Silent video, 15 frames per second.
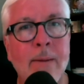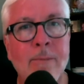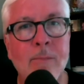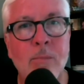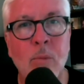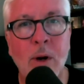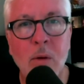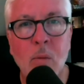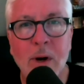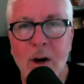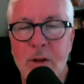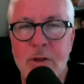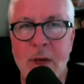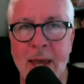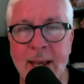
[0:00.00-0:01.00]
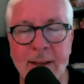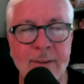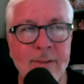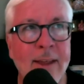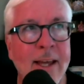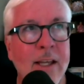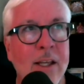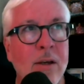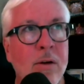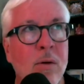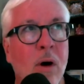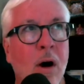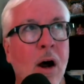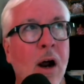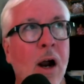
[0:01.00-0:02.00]
what are, what are things that
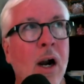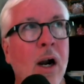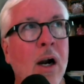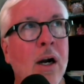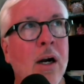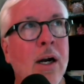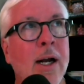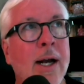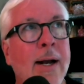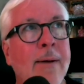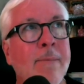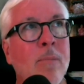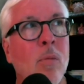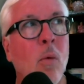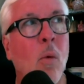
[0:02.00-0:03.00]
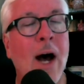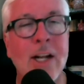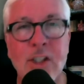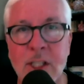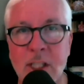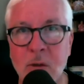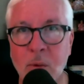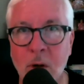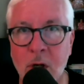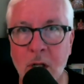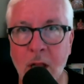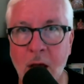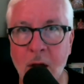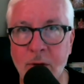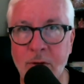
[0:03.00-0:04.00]
you are um, watching real
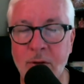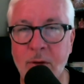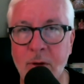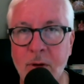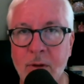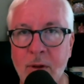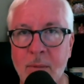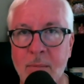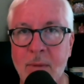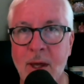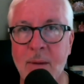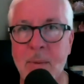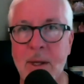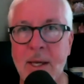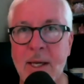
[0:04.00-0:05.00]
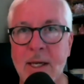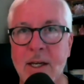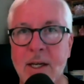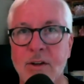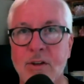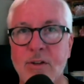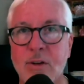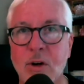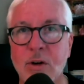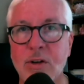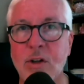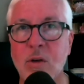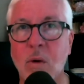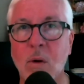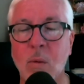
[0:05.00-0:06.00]
close that maybe concern
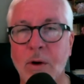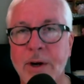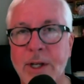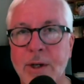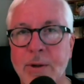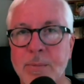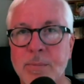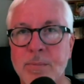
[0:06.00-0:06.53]
you or worry you?